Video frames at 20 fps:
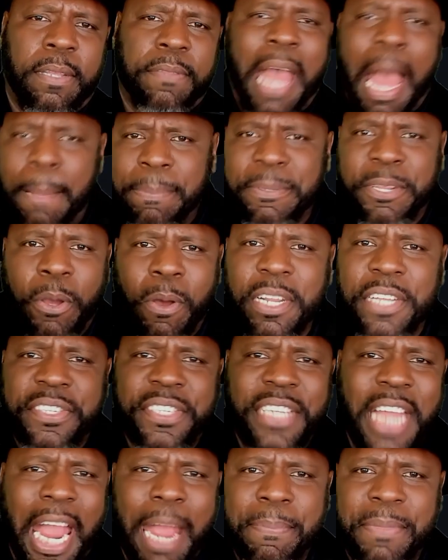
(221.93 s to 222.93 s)
I'm doing the
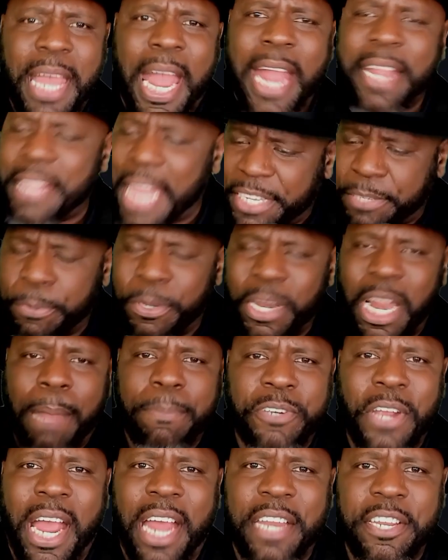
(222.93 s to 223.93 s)
same thing. That's what I'm
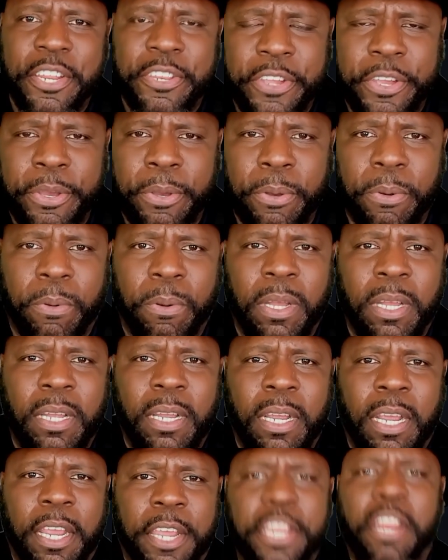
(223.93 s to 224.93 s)
trying to do.
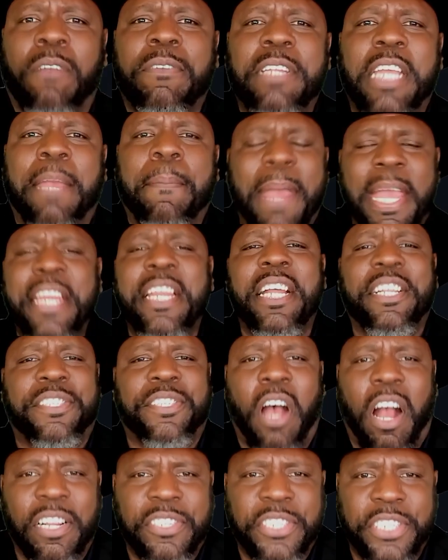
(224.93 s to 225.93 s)
You don't need me to
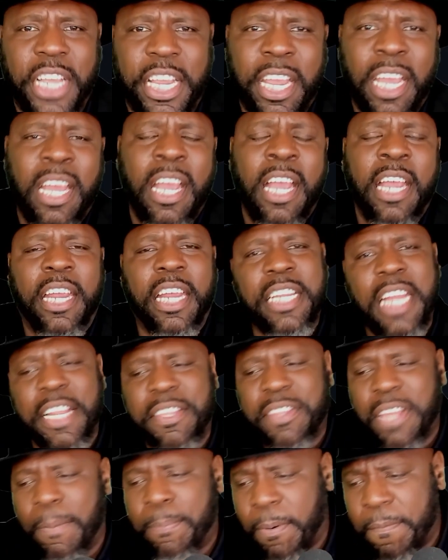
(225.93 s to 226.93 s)
talk to you. You
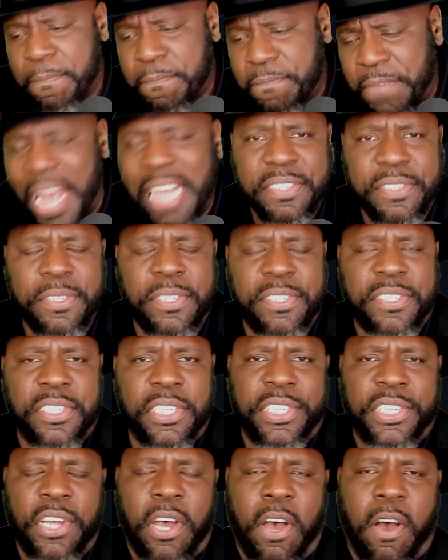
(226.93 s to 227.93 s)
need the professors
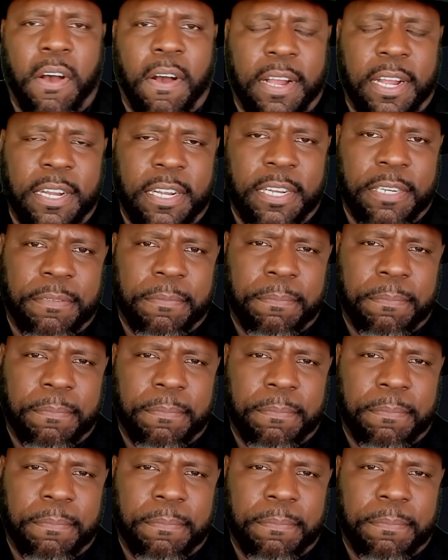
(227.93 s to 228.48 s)
to talk.